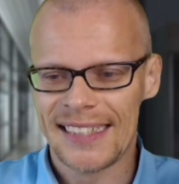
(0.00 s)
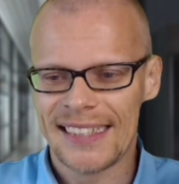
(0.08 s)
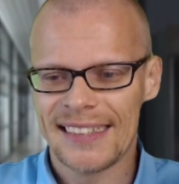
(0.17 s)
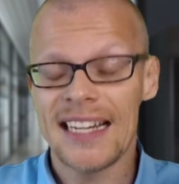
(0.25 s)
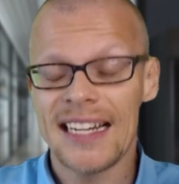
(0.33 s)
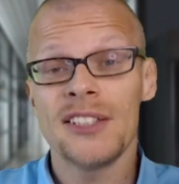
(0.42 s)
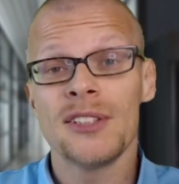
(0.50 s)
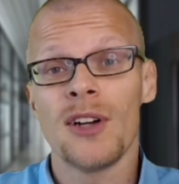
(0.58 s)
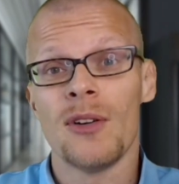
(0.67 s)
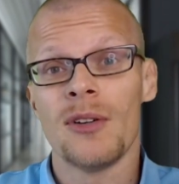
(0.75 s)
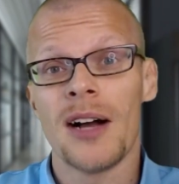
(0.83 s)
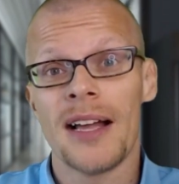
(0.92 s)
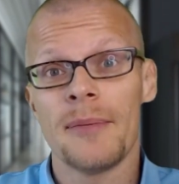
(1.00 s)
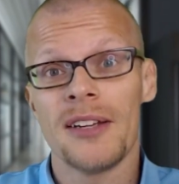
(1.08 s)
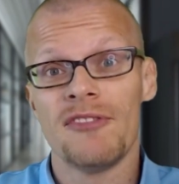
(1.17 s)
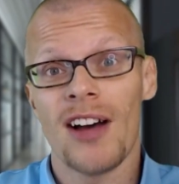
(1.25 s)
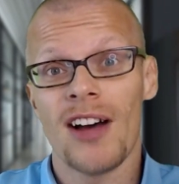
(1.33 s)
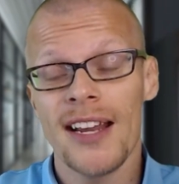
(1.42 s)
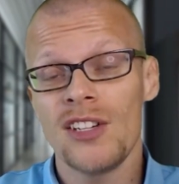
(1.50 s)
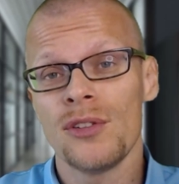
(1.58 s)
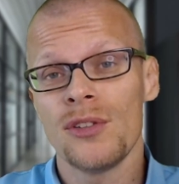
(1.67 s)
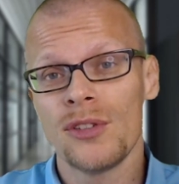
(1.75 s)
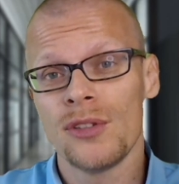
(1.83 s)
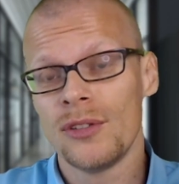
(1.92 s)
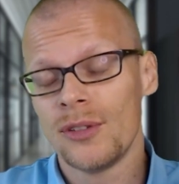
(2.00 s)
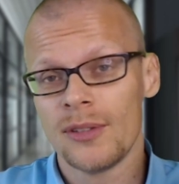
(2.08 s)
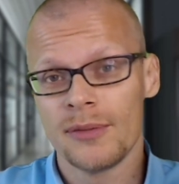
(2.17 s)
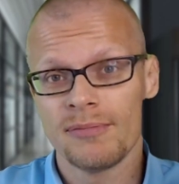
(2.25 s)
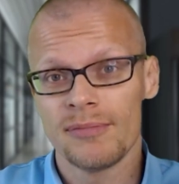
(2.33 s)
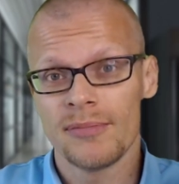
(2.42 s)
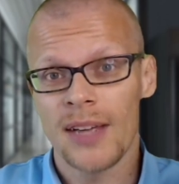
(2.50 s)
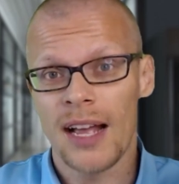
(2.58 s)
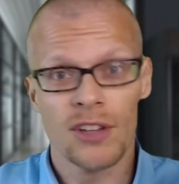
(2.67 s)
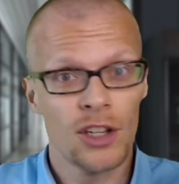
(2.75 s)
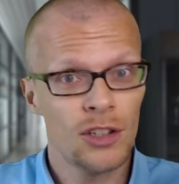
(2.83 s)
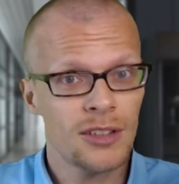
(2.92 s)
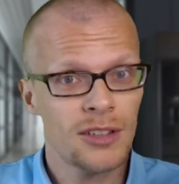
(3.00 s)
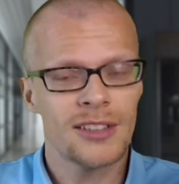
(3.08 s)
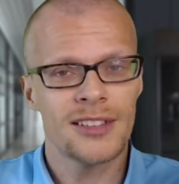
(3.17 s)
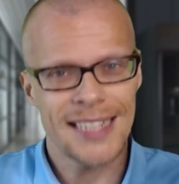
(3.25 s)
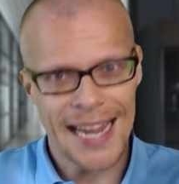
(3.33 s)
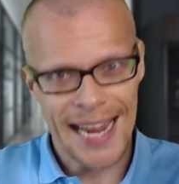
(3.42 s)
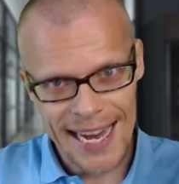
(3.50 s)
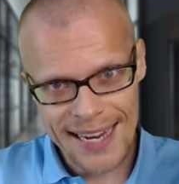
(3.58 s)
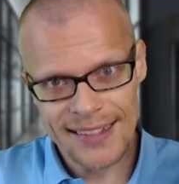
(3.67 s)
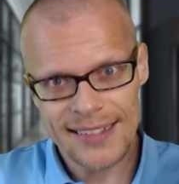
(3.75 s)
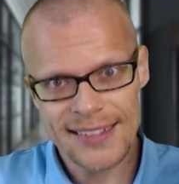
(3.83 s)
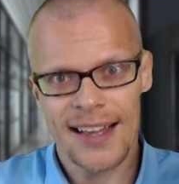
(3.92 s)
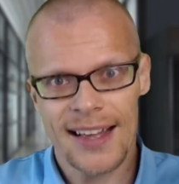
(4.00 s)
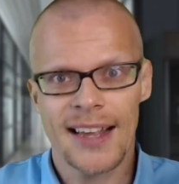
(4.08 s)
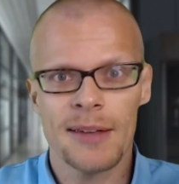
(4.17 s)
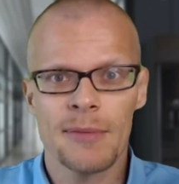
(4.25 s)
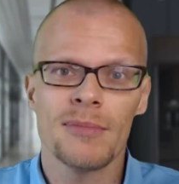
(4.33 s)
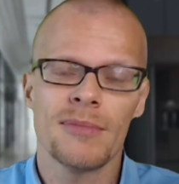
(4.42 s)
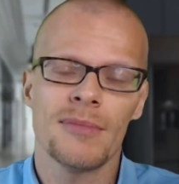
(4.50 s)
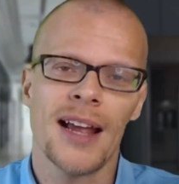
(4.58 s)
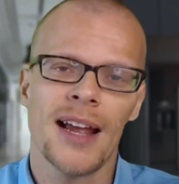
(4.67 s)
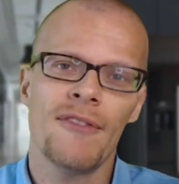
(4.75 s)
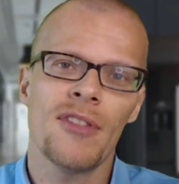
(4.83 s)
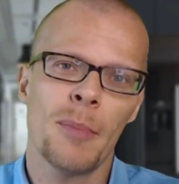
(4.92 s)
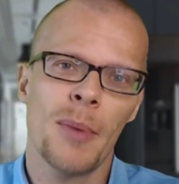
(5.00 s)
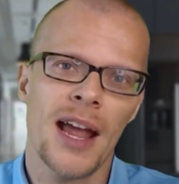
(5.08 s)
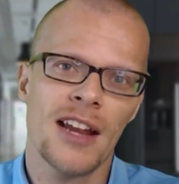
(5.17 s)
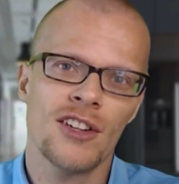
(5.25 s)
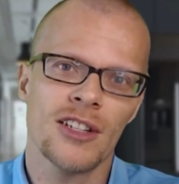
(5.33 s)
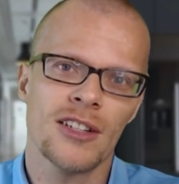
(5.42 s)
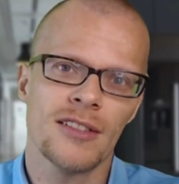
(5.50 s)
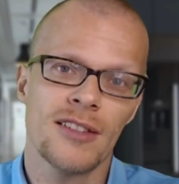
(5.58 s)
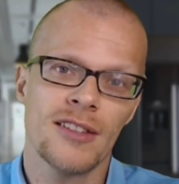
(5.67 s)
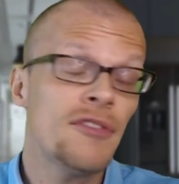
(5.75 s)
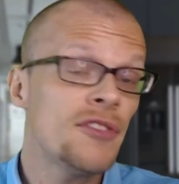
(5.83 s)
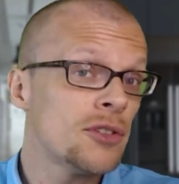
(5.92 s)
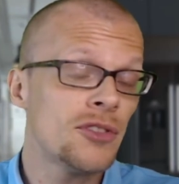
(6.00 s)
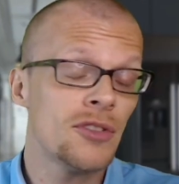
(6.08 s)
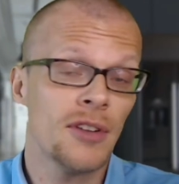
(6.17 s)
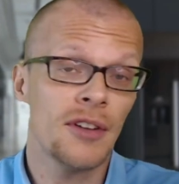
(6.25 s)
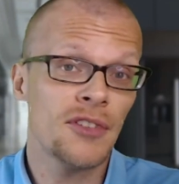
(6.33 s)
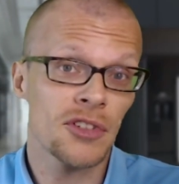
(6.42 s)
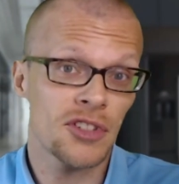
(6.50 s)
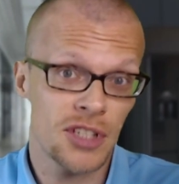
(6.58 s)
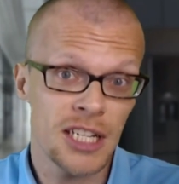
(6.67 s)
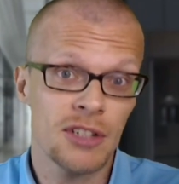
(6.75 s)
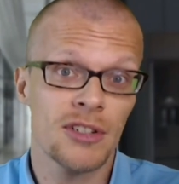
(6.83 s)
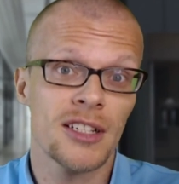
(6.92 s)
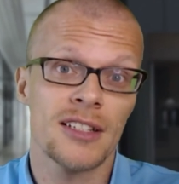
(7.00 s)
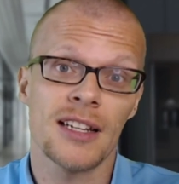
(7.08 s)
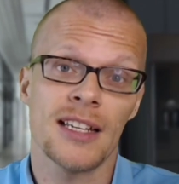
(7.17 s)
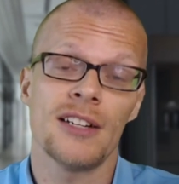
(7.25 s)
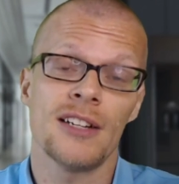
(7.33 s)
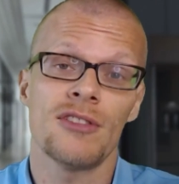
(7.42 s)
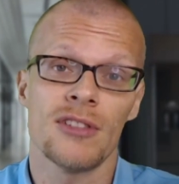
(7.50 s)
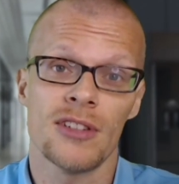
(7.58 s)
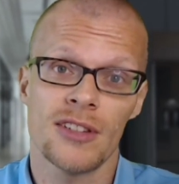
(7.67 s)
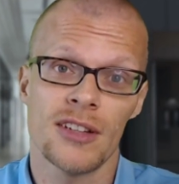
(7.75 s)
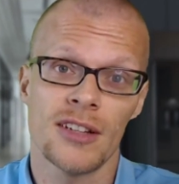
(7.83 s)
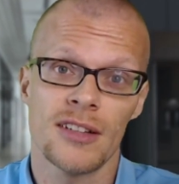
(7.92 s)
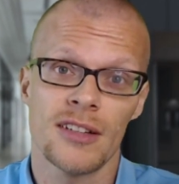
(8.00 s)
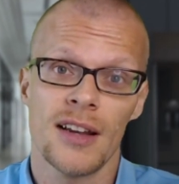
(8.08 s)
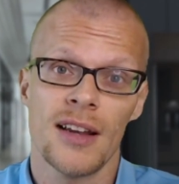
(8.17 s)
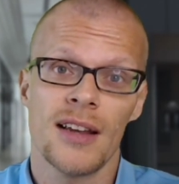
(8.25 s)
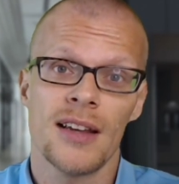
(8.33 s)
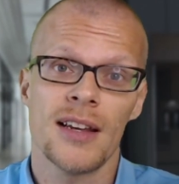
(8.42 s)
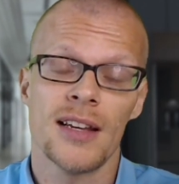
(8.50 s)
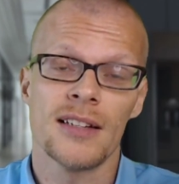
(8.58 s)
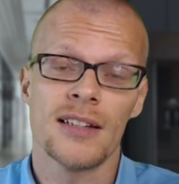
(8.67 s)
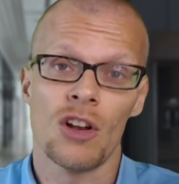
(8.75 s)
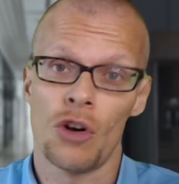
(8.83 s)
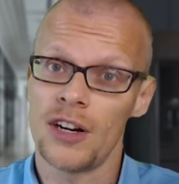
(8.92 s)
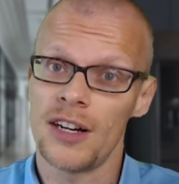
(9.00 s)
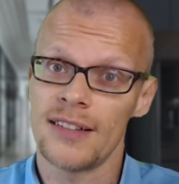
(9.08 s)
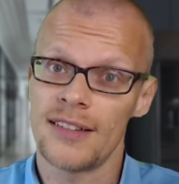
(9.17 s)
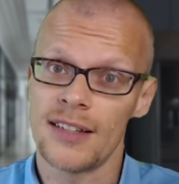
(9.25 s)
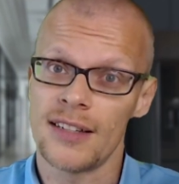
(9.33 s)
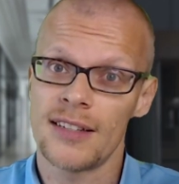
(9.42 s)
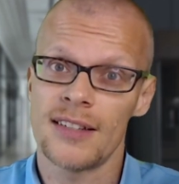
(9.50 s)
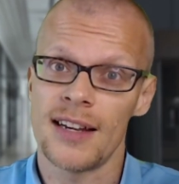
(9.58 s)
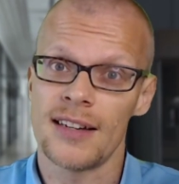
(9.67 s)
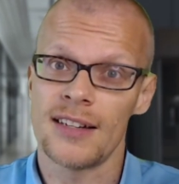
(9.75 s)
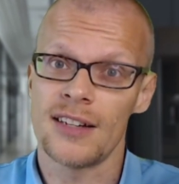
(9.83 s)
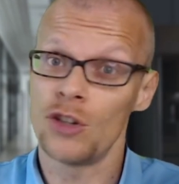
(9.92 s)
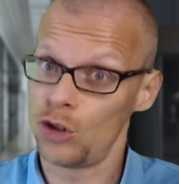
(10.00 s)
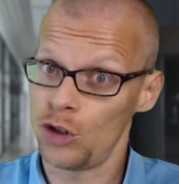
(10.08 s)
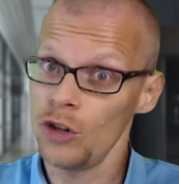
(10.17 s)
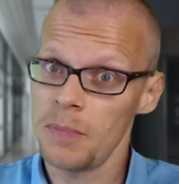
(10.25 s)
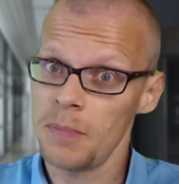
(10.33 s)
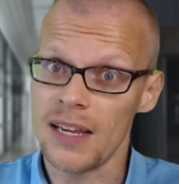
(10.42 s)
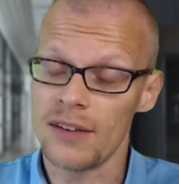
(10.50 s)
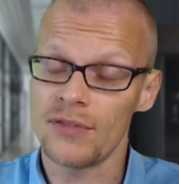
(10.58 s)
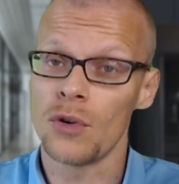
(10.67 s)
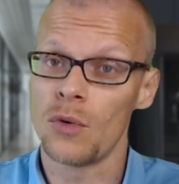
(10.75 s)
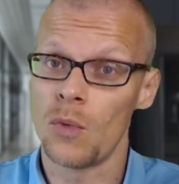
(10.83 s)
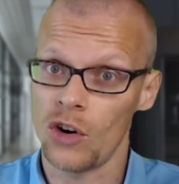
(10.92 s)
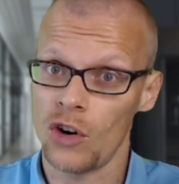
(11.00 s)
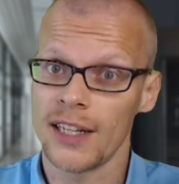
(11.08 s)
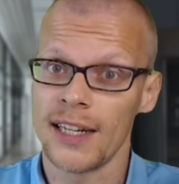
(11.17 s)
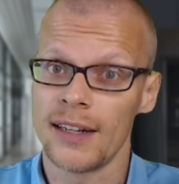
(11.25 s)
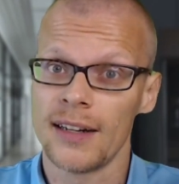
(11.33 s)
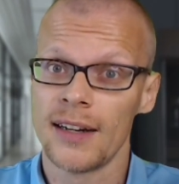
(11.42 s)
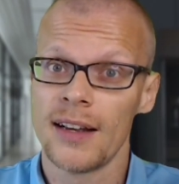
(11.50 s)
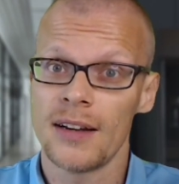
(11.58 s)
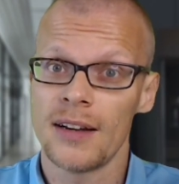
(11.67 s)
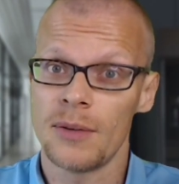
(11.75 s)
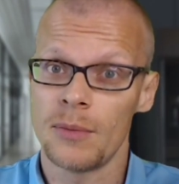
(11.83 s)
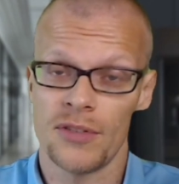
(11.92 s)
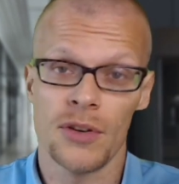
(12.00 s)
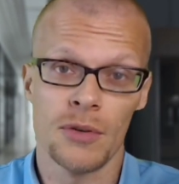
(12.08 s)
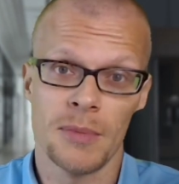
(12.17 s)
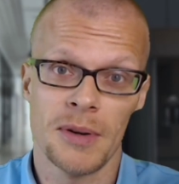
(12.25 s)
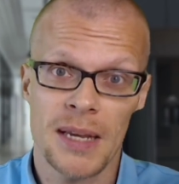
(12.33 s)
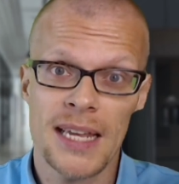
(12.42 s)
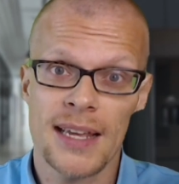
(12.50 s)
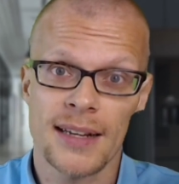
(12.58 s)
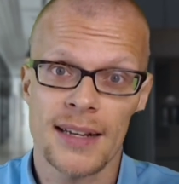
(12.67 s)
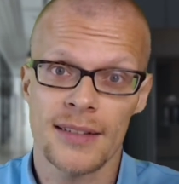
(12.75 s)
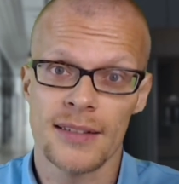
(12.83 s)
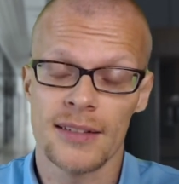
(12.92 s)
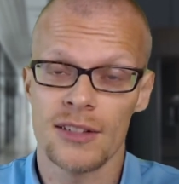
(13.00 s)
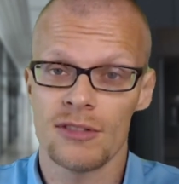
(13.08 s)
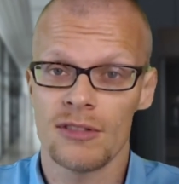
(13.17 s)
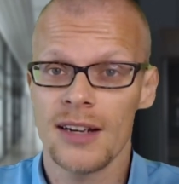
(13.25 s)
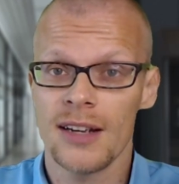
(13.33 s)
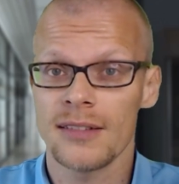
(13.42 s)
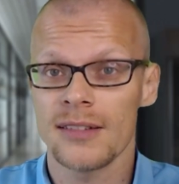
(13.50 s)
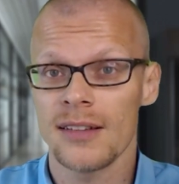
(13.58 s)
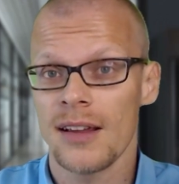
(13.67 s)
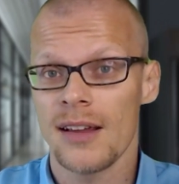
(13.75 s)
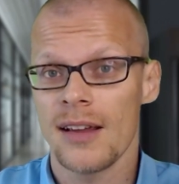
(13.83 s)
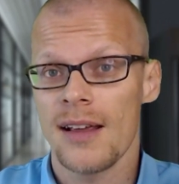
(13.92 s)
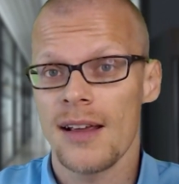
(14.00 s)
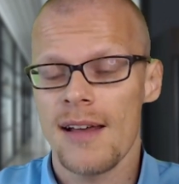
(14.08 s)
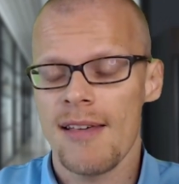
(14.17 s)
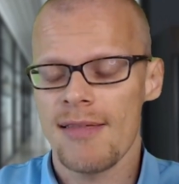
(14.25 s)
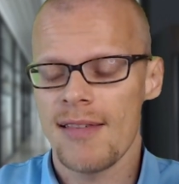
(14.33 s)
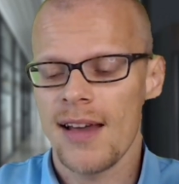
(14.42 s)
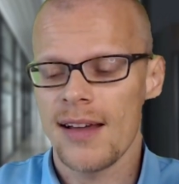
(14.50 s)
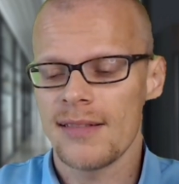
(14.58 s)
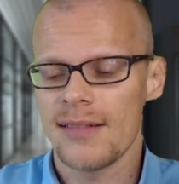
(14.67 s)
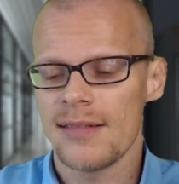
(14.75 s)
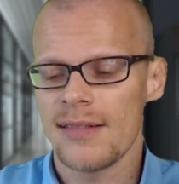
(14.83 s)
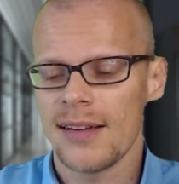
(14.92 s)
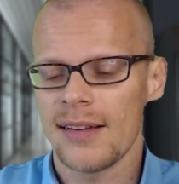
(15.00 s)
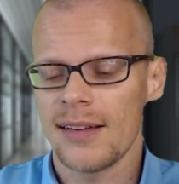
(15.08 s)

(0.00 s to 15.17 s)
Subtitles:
there you go. I invite you to have a look, take the time, have the patience. If you're seriously interested in learning this, and you should be if you're working with human beings in distress, then